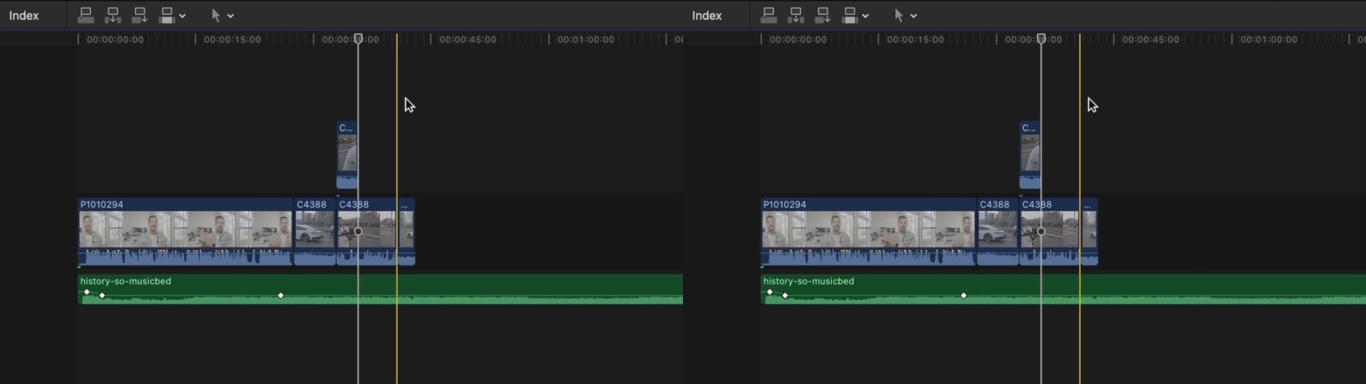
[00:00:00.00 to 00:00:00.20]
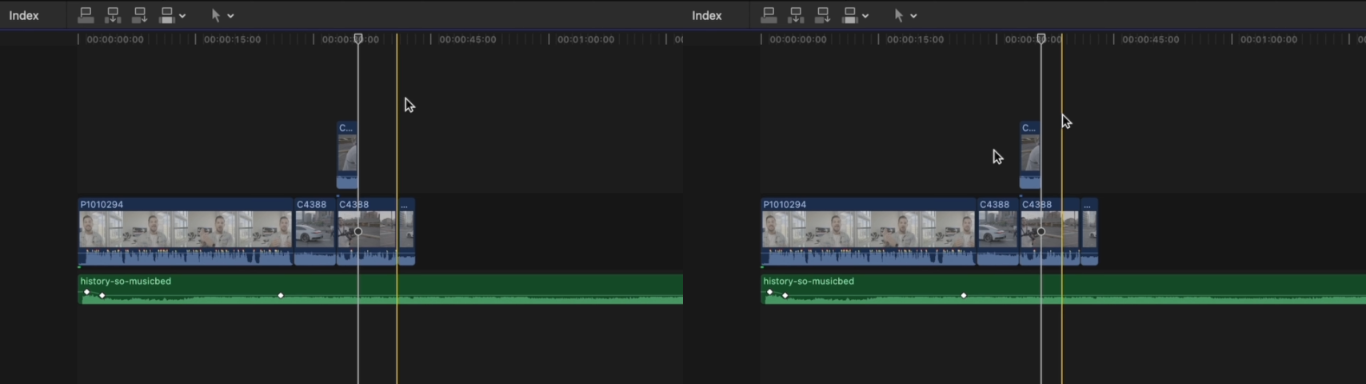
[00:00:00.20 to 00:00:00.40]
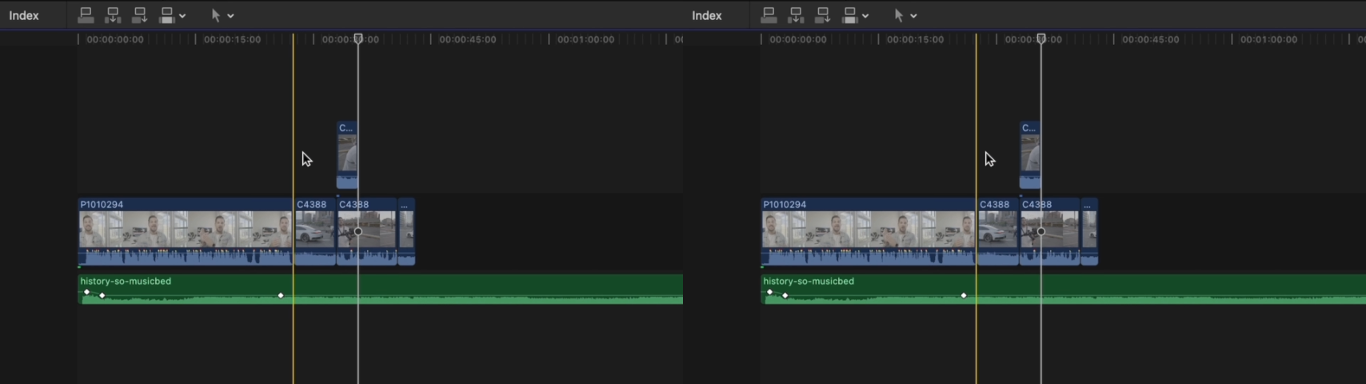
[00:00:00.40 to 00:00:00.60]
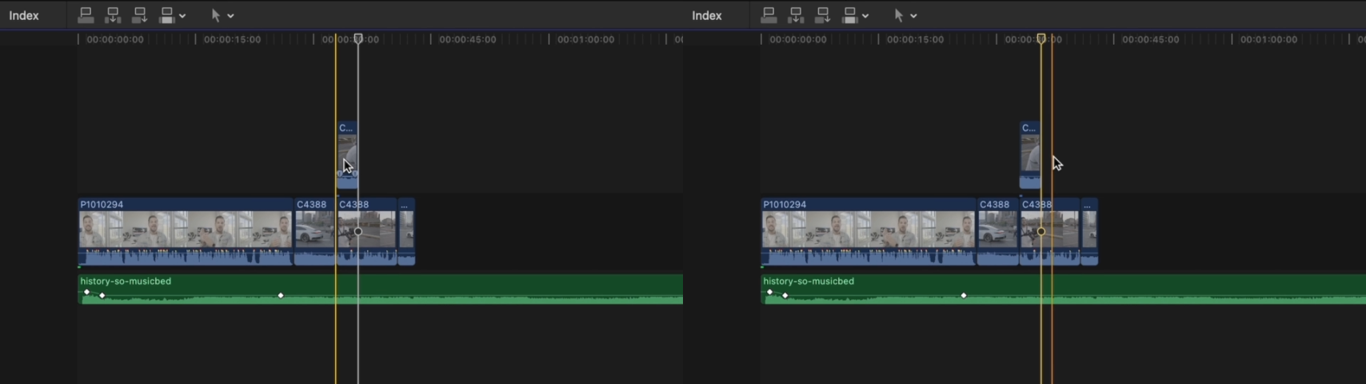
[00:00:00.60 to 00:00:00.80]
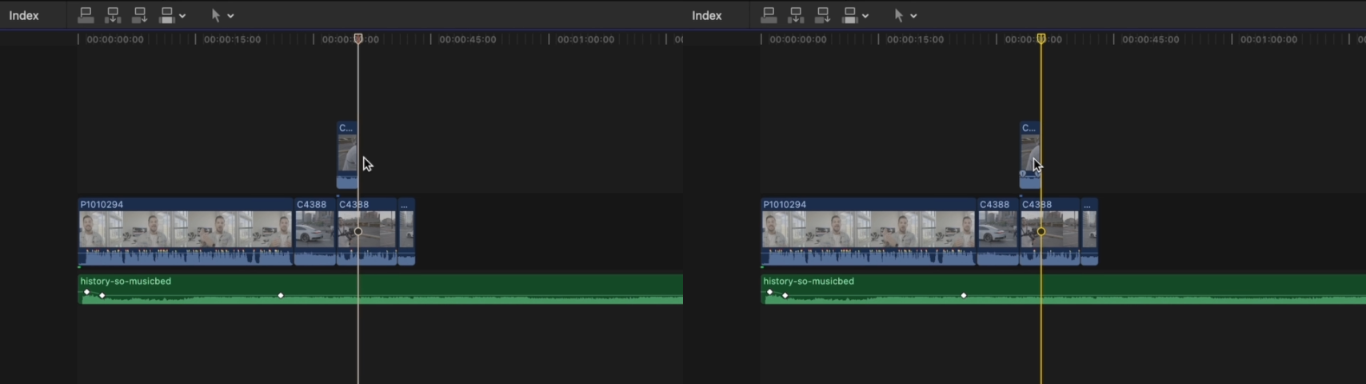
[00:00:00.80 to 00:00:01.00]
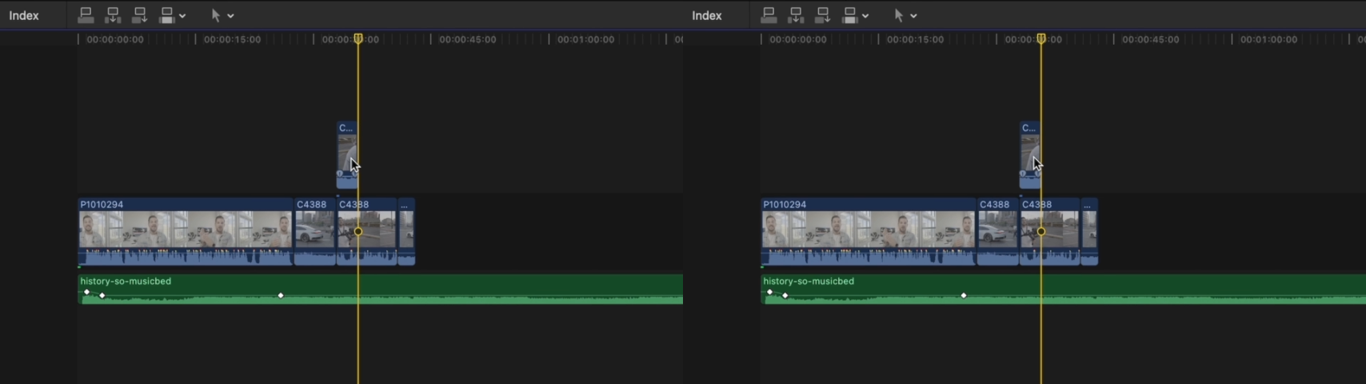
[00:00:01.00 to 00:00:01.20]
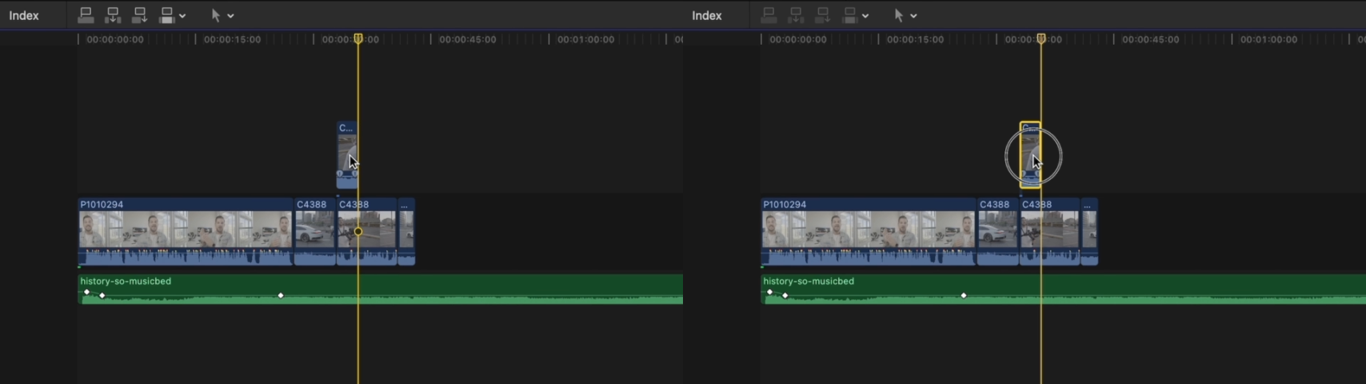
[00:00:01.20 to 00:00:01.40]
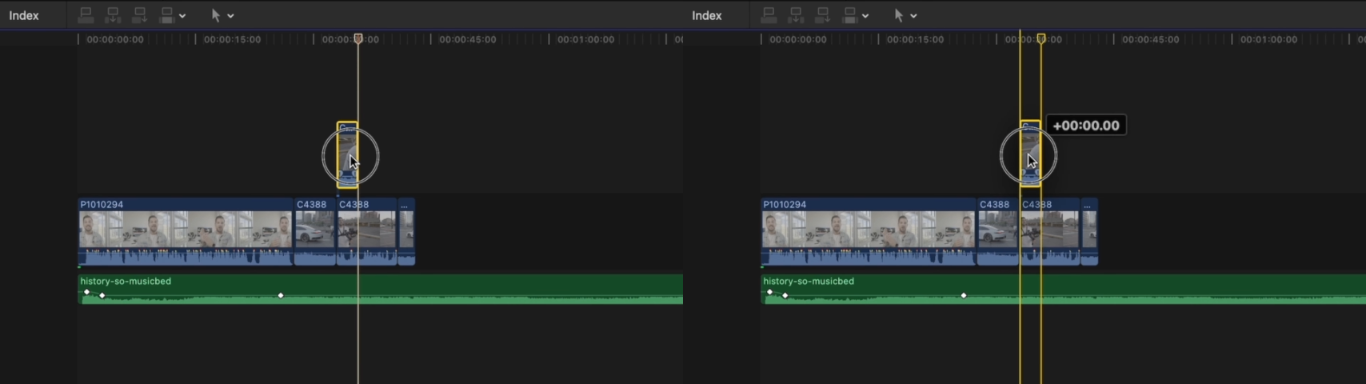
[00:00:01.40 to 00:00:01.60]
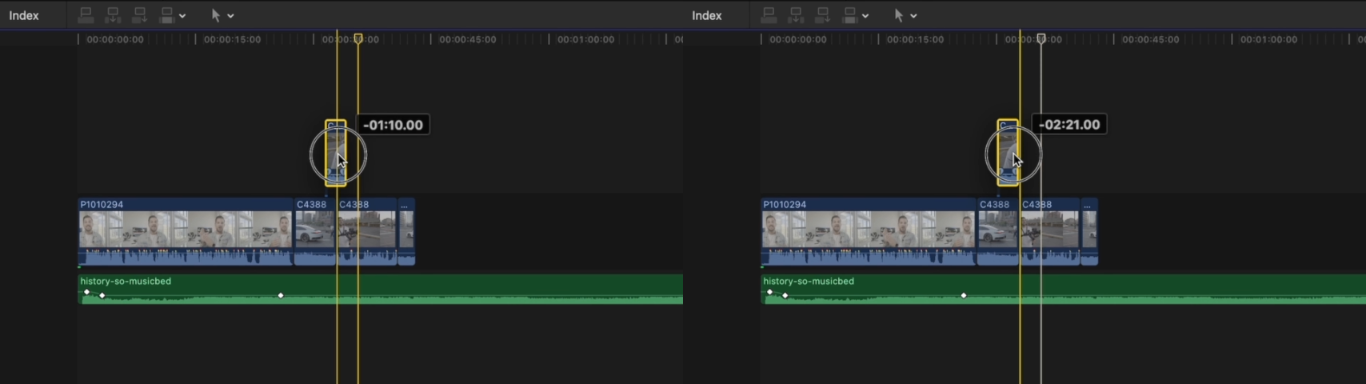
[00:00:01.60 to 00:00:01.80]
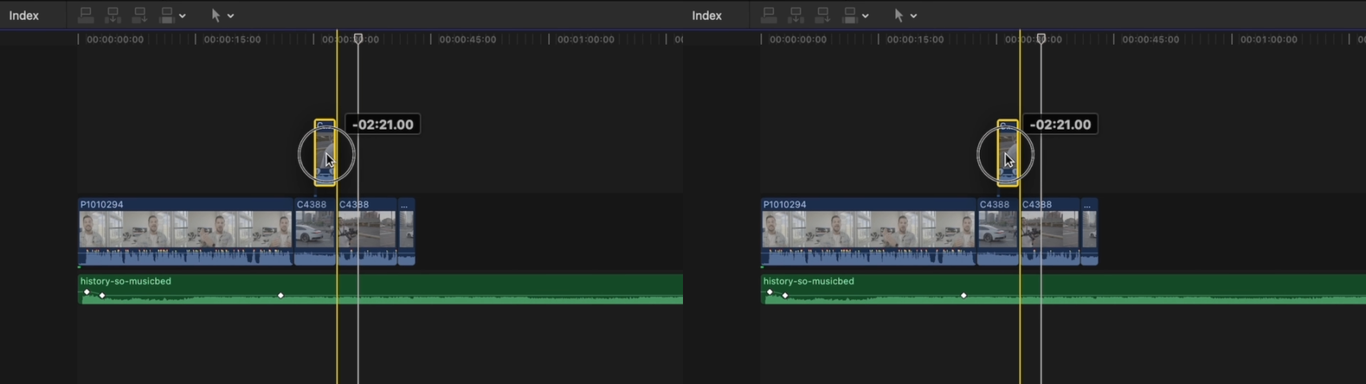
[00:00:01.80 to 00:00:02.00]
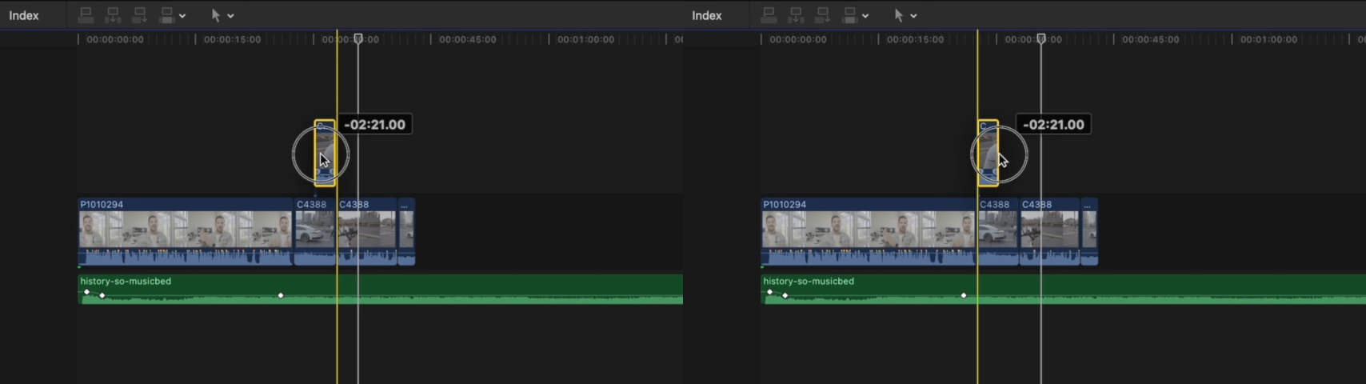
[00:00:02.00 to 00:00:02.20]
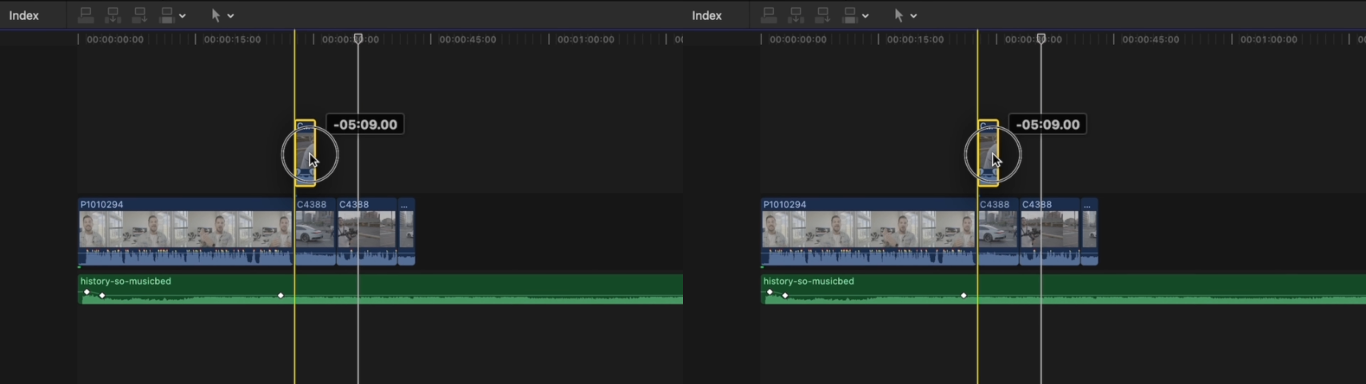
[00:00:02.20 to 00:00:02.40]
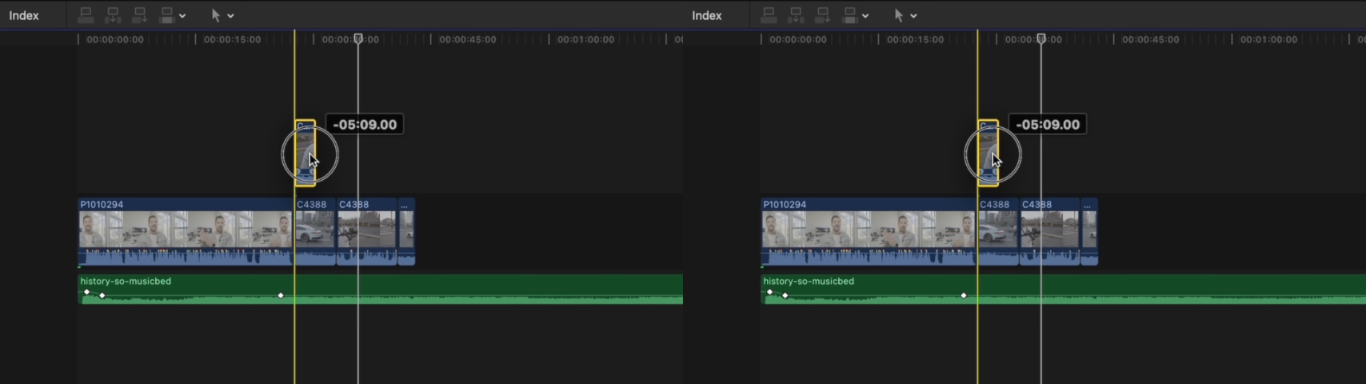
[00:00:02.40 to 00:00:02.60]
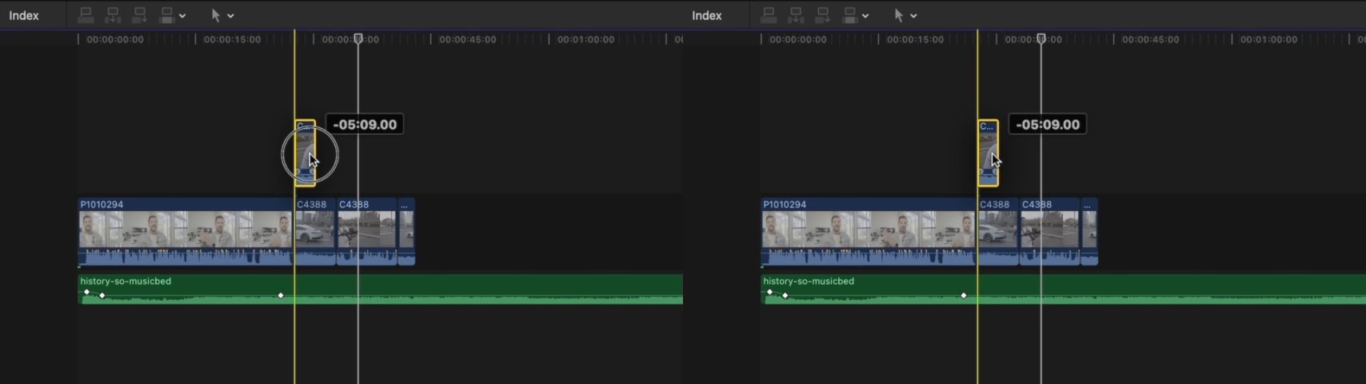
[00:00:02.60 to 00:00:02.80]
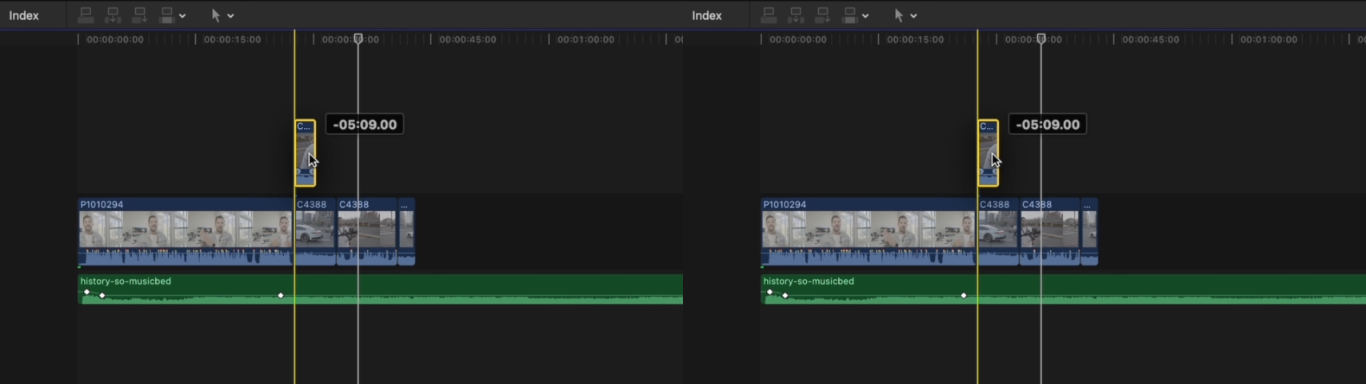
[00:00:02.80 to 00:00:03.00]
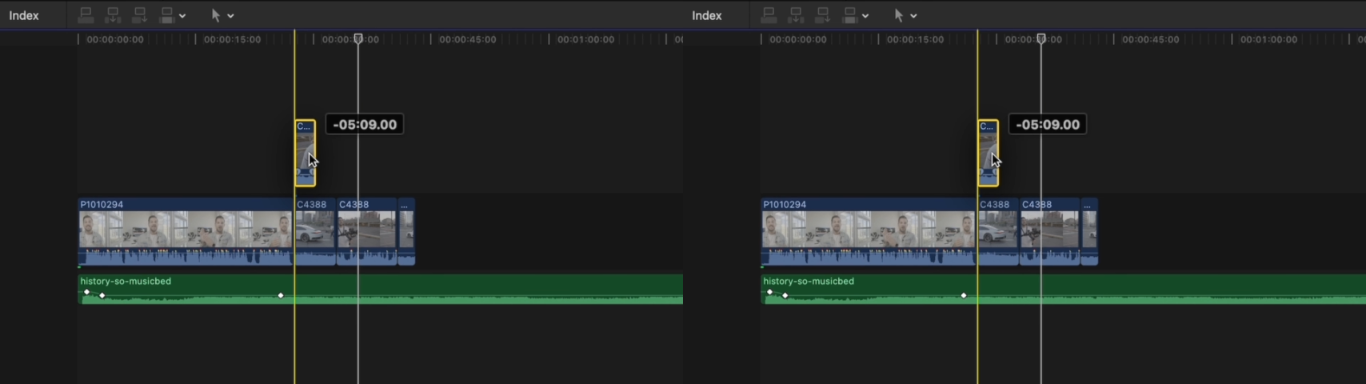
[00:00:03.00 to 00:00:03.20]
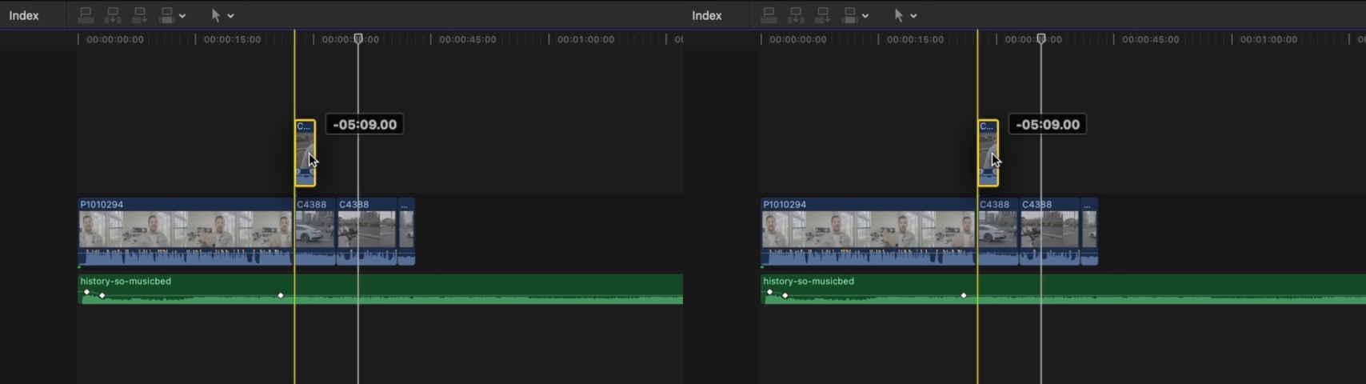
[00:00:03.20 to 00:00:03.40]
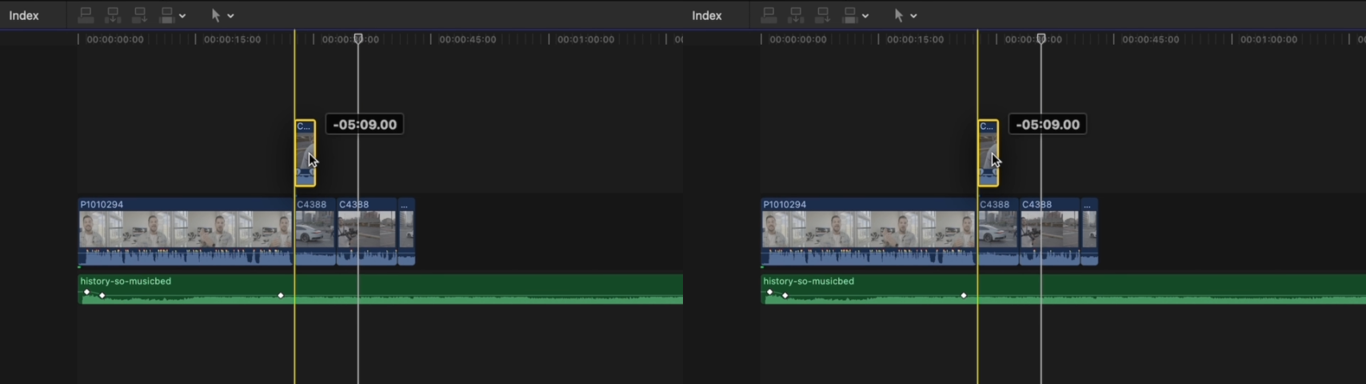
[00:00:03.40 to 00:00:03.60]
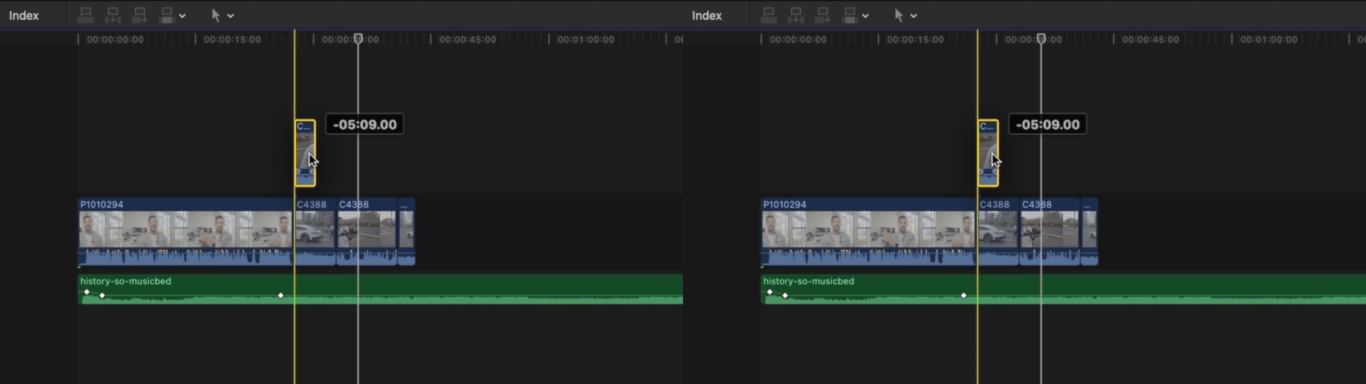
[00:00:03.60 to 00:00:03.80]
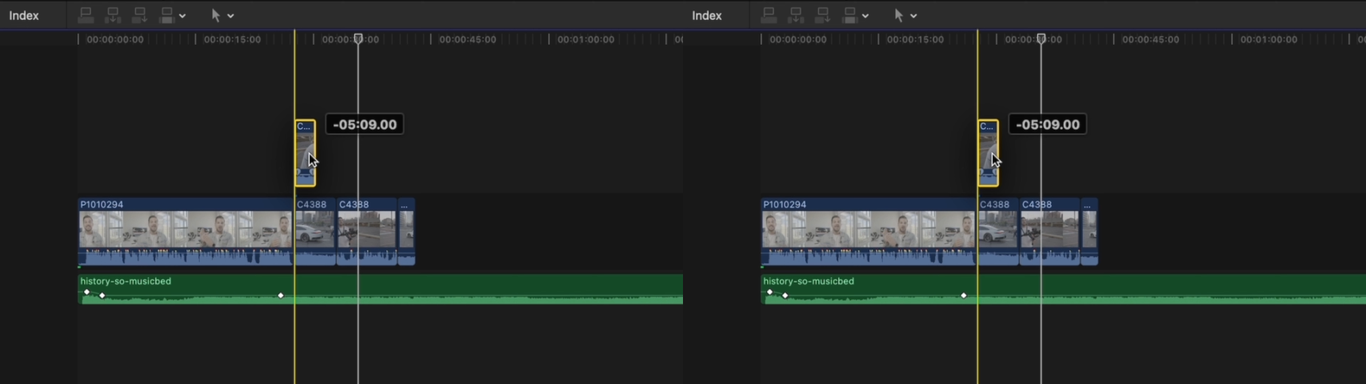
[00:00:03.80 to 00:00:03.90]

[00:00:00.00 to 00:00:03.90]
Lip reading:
Nobody's mouth can be seen.